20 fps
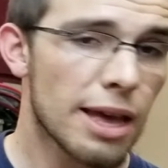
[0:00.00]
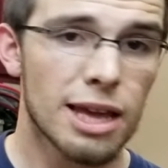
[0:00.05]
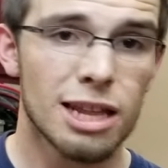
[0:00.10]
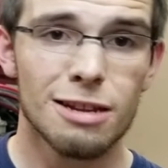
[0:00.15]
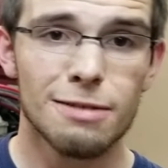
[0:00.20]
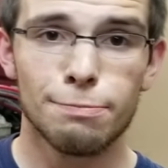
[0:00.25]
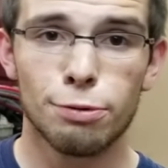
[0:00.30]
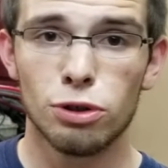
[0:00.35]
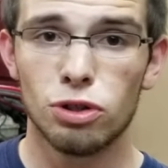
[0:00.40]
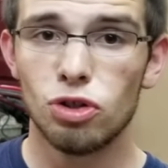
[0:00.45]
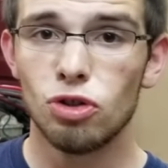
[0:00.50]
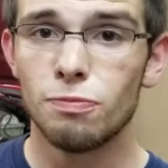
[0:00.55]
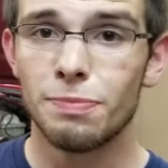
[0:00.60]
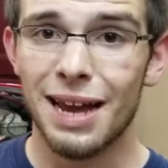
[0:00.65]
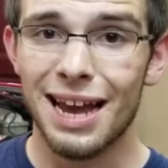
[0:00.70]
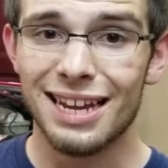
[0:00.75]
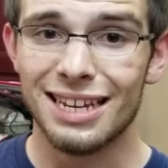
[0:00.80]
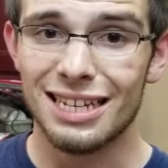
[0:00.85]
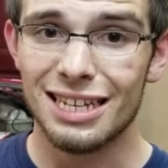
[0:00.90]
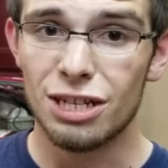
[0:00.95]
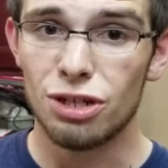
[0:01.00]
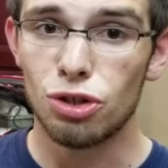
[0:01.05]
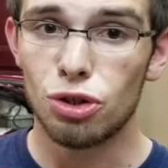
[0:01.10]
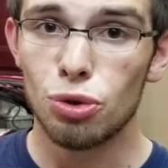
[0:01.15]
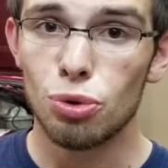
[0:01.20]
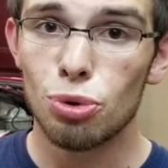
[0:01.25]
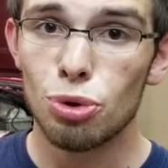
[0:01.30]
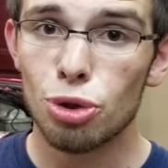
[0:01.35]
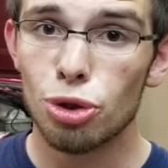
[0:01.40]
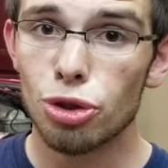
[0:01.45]
And it puts you back
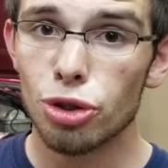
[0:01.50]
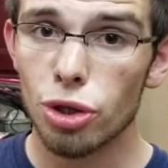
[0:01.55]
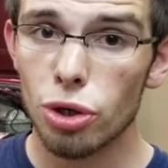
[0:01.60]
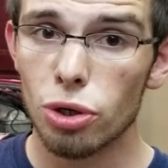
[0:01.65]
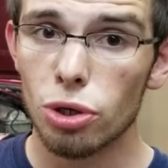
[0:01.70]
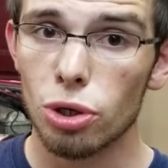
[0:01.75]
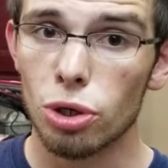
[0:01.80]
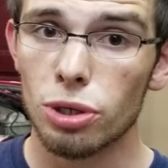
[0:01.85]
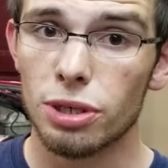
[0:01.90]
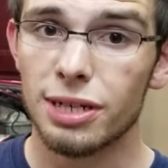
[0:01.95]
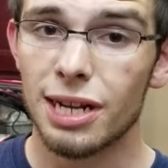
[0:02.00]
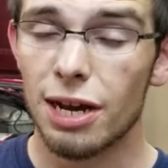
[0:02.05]
into 3rd.